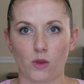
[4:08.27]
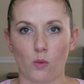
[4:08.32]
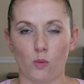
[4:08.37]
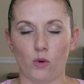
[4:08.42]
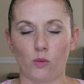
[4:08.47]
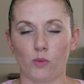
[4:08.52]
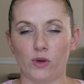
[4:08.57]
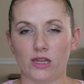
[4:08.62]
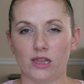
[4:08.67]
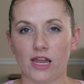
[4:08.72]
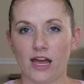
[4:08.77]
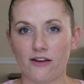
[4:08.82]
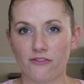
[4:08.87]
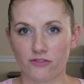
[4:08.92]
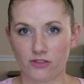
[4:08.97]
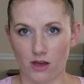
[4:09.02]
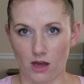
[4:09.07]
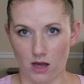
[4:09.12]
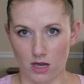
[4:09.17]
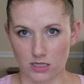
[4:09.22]
When we
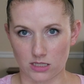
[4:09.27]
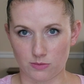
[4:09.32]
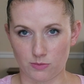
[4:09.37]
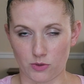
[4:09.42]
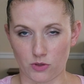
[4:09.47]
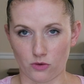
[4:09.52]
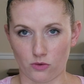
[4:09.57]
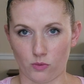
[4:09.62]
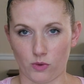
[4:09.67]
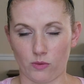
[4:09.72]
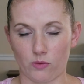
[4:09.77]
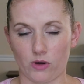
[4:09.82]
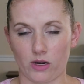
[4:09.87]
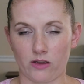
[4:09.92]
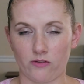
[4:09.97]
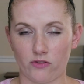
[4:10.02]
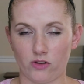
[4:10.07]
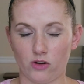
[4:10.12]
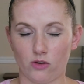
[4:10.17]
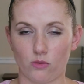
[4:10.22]
left the hospital, we were
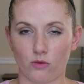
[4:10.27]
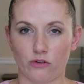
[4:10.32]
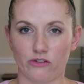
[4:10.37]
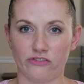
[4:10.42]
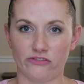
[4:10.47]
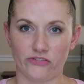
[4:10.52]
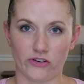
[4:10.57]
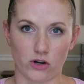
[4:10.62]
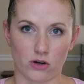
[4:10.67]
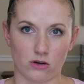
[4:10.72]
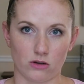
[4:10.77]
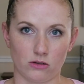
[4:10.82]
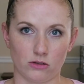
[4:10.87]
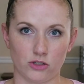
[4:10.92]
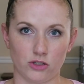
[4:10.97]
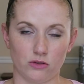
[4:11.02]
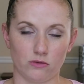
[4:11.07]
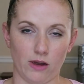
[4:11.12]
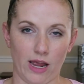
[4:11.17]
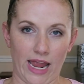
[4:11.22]
given a referral
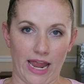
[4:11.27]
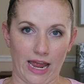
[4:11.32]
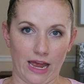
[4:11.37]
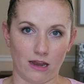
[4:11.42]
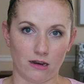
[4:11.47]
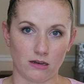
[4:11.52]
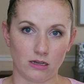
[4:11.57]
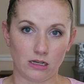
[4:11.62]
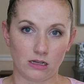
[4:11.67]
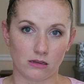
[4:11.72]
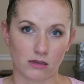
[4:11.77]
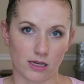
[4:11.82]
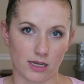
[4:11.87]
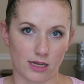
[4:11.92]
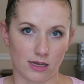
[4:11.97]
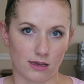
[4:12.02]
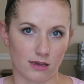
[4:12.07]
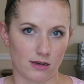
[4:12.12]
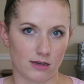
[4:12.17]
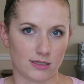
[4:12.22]
to a hand
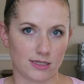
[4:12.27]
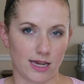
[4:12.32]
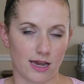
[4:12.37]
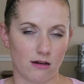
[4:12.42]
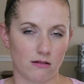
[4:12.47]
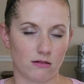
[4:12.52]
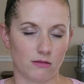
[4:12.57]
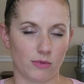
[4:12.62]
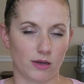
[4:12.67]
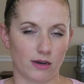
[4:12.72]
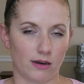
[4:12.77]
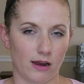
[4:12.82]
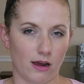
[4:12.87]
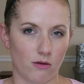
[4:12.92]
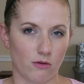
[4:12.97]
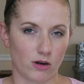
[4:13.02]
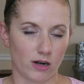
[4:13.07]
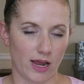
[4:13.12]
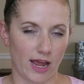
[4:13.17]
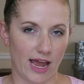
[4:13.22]
clinic in a town about an
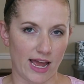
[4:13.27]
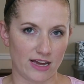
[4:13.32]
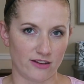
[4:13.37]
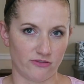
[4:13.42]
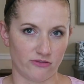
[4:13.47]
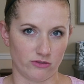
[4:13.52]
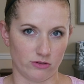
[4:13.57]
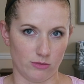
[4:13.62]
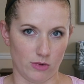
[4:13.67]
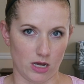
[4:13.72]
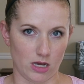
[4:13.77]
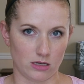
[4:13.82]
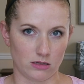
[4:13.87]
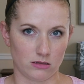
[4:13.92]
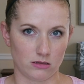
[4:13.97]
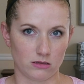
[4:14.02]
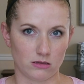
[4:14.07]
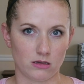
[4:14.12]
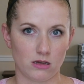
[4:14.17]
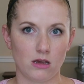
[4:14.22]
hour and a half from
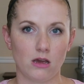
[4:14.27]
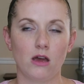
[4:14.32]
us.